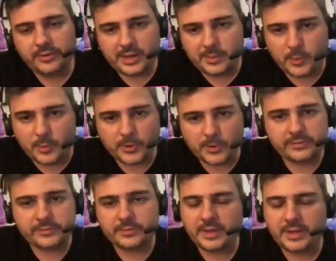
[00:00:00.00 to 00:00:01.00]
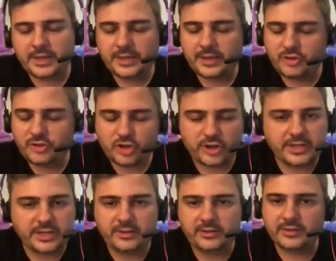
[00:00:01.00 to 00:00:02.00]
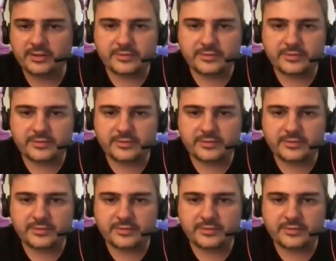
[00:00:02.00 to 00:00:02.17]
the airport, make it in Chinese.